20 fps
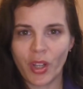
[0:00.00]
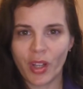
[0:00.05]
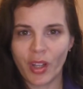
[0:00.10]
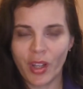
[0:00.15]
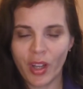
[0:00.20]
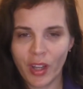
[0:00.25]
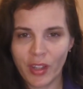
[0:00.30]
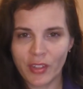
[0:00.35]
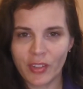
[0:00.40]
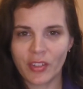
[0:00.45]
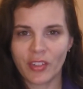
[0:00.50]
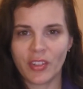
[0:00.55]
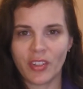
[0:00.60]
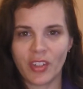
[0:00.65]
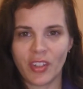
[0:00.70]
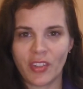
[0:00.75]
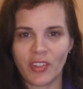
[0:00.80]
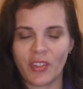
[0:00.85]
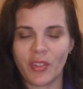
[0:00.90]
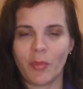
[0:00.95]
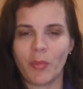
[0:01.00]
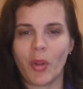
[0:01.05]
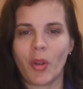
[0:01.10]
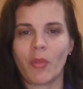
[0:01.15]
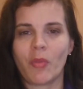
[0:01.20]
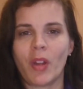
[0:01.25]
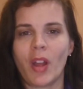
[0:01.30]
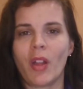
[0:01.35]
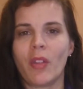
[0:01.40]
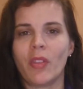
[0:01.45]
gutter system
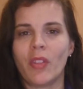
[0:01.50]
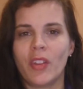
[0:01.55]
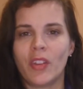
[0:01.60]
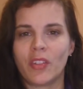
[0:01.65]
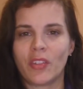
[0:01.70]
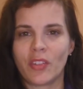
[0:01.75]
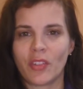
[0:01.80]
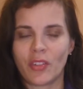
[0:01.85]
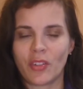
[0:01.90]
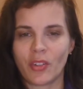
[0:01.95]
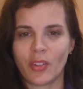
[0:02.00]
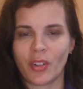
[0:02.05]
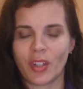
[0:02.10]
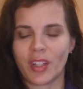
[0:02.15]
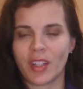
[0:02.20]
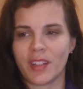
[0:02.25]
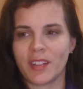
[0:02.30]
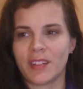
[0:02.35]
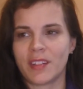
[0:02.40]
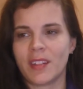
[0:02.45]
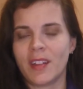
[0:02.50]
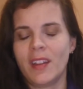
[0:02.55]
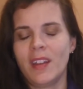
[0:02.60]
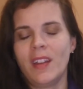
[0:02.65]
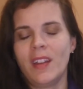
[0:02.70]
around this circus.